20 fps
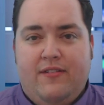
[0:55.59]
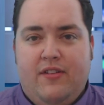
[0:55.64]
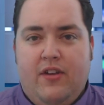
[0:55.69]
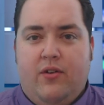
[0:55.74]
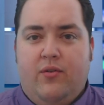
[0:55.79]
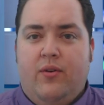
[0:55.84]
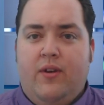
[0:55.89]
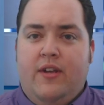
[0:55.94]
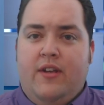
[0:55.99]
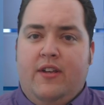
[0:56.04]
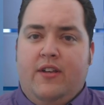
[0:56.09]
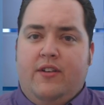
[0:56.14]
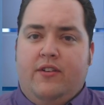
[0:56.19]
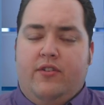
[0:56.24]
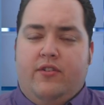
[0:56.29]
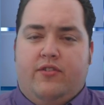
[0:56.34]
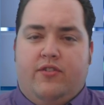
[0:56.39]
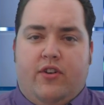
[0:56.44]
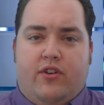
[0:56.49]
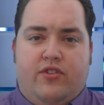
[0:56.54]
So
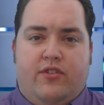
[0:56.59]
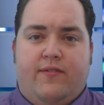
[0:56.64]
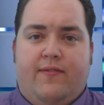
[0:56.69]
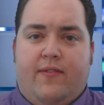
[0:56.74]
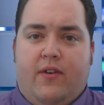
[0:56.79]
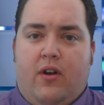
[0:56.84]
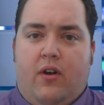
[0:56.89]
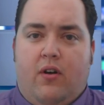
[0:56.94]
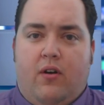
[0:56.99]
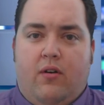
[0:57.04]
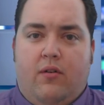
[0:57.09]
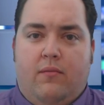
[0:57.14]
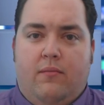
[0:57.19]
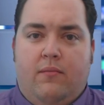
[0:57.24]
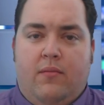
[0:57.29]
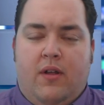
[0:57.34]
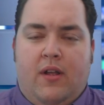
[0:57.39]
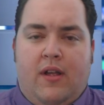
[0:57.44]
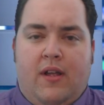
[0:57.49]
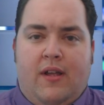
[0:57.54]
you're searching for a
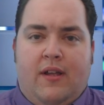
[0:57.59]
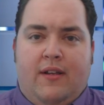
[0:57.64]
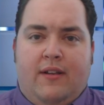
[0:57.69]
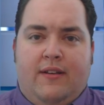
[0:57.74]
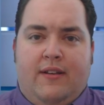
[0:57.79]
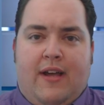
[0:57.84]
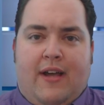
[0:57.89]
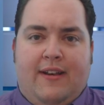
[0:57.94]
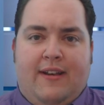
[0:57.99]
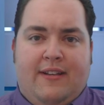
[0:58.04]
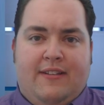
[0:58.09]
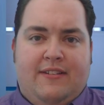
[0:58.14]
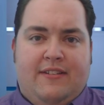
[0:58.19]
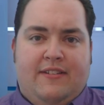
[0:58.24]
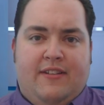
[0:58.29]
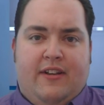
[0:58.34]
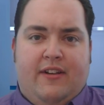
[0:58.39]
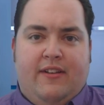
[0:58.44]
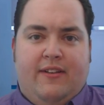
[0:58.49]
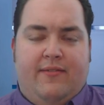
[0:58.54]
home, not
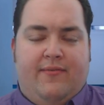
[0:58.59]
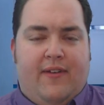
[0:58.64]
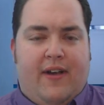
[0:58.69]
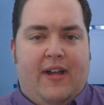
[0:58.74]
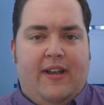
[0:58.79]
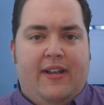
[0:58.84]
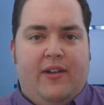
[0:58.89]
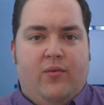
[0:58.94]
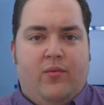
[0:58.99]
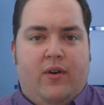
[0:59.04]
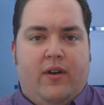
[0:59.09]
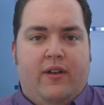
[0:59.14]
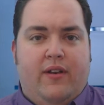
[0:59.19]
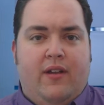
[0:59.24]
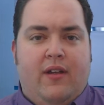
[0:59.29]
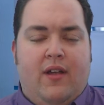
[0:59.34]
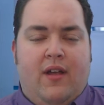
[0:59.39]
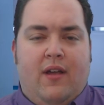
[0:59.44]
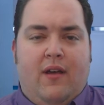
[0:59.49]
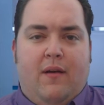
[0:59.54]
necessarily finding
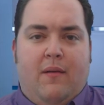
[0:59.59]
one,